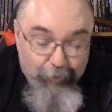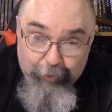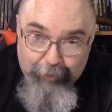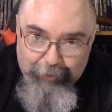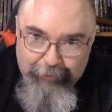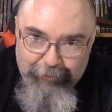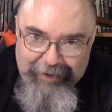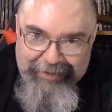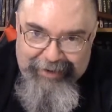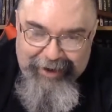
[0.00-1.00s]
orbital
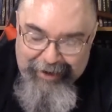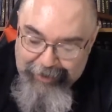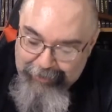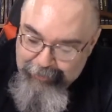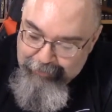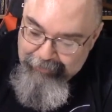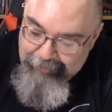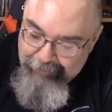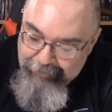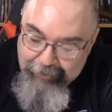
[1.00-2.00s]
defense cannon, you can
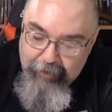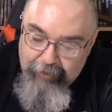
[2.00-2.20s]
do that.